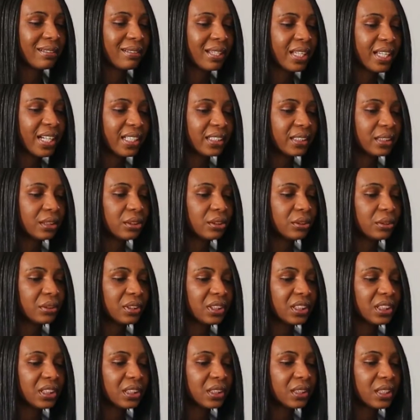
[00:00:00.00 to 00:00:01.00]
regarding to
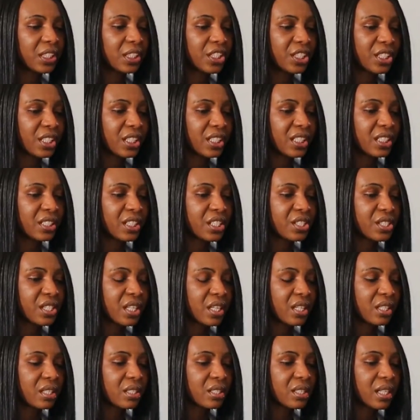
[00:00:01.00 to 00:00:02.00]
this kidney
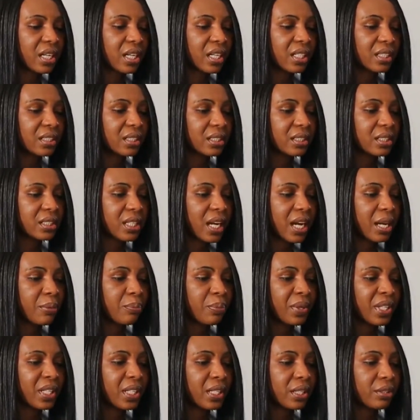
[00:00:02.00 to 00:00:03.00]
disease, and I
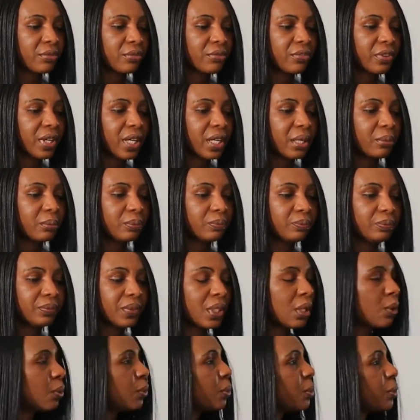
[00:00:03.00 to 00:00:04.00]
believe
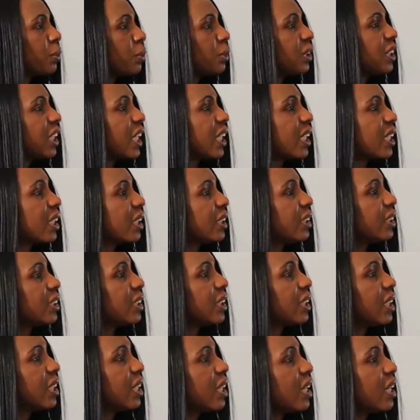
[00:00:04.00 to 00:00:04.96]
we will take it